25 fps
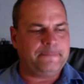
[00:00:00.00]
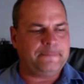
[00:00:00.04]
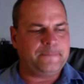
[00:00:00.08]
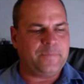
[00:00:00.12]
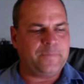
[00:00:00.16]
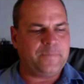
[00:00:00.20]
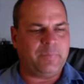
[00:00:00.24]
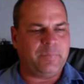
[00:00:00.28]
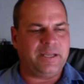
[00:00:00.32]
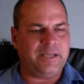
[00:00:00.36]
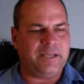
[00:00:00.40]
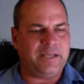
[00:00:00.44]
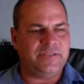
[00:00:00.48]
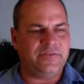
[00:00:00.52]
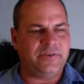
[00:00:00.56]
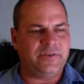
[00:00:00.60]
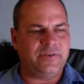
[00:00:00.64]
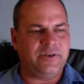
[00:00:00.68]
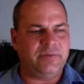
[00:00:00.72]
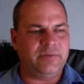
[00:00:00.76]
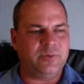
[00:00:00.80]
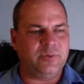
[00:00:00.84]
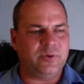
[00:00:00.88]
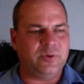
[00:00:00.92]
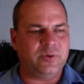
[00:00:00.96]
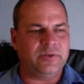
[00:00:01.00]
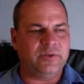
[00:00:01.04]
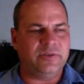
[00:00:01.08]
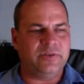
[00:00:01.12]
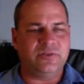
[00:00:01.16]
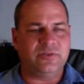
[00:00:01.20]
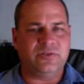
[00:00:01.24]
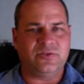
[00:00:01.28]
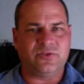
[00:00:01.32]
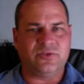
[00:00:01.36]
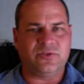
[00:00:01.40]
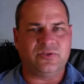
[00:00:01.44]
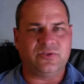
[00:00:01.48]
but it's very important to
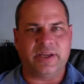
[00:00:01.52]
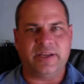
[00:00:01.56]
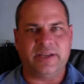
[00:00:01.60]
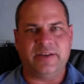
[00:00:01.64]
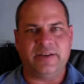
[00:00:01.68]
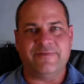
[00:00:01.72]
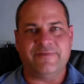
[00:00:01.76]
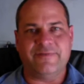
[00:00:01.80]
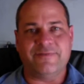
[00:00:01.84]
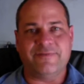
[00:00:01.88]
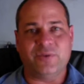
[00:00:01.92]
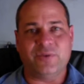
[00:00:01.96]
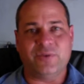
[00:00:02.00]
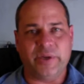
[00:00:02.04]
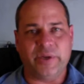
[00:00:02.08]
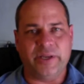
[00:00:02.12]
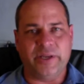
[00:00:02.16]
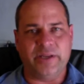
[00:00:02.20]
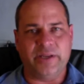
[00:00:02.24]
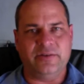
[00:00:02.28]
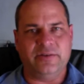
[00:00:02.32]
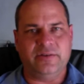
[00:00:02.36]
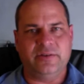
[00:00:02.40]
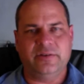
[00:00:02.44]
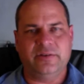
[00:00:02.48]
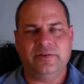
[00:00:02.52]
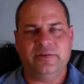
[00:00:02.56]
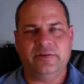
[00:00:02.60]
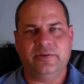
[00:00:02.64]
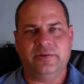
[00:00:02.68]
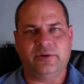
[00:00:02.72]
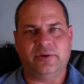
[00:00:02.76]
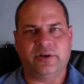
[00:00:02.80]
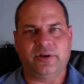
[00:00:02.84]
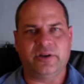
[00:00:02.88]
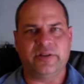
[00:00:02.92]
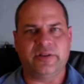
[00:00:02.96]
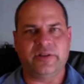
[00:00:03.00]
try and avoid it
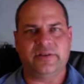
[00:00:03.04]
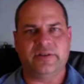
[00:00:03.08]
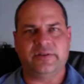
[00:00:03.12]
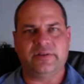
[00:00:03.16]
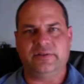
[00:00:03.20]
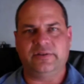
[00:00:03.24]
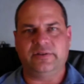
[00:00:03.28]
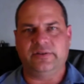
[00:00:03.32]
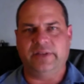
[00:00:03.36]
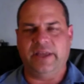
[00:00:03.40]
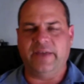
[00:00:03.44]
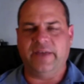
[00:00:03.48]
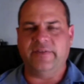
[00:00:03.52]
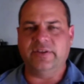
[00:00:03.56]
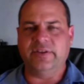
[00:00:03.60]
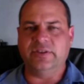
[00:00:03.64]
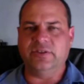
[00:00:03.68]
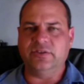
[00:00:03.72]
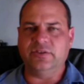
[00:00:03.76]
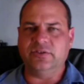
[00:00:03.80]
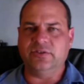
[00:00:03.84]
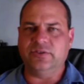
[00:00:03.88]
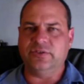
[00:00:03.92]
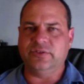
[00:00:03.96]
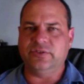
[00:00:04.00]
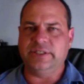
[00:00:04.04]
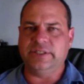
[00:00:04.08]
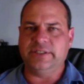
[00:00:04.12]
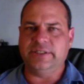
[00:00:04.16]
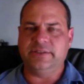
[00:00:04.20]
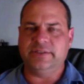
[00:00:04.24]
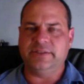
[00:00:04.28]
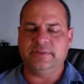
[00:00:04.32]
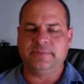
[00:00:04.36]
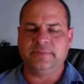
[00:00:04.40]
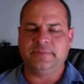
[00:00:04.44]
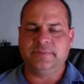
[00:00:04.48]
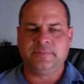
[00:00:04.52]
rather than having to treat
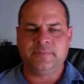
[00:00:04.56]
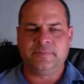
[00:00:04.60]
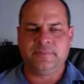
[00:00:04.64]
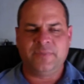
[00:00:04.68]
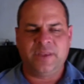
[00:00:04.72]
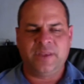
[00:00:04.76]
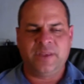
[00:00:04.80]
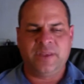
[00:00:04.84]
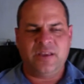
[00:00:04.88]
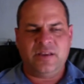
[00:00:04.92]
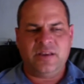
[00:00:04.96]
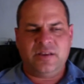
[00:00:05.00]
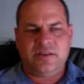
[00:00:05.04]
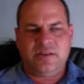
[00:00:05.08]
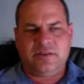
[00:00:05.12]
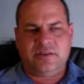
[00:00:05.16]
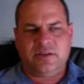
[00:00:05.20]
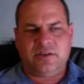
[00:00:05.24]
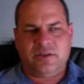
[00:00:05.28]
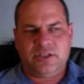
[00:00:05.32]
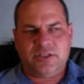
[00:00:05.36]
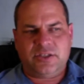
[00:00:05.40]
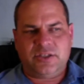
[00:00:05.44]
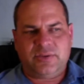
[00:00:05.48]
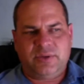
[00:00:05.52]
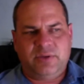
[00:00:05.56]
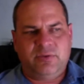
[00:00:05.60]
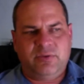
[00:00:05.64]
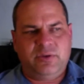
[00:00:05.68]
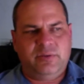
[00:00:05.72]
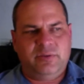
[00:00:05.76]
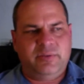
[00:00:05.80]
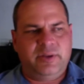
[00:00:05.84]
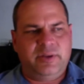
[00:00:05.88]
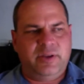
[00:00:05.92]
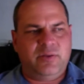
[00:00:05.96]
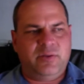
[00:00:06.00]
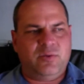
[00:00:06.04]
it. The last one would
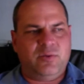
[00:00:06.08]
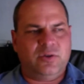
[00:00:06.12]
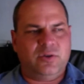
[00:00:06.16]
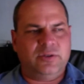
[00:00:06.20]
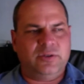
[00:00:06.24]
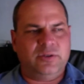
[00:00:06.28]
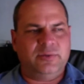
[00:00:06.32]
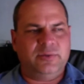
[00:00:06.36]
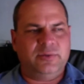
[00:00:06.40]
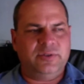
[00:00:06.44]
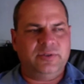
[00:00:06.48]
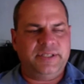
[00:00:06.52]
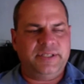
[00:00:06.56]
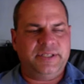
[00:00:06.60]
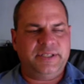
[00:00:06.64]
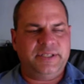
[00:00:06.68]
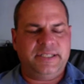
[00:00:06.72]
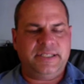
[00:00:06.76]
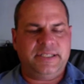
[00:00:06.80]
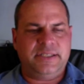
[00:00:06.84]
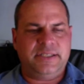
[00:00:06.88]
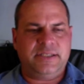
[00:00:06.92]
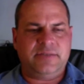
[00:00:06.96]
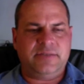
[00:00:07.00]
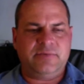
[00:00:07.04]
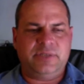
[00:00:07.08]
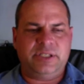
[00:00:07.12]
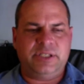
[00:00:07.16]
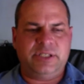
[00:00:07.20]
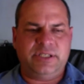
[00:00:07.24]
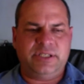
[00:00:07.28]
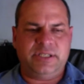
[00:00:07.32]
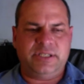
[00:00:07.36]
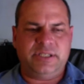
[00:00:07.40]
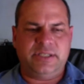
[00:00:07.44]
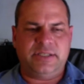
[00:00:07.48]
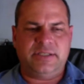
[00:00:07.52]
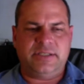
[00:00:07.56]
be waterborne disease, which
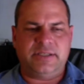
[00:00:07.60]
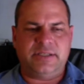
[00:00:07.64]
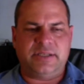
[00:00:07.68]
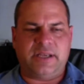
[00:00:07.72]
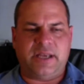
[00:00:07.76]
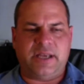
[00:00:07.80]
is